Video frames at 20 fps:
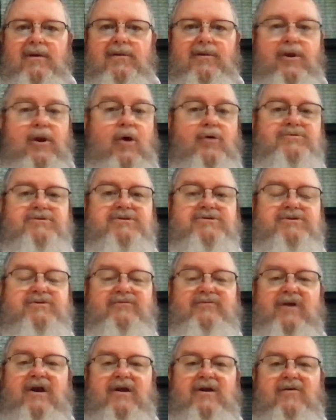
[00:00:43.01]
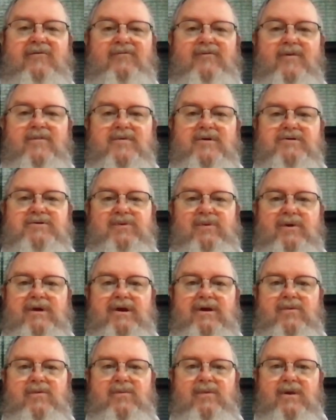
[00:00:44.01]
The notes that you've taken from this
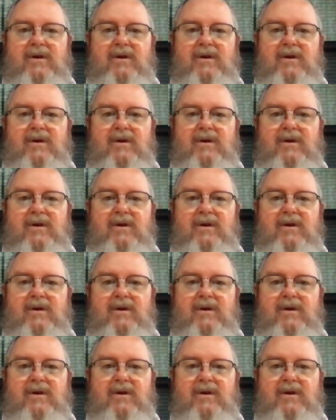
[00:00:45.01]
week,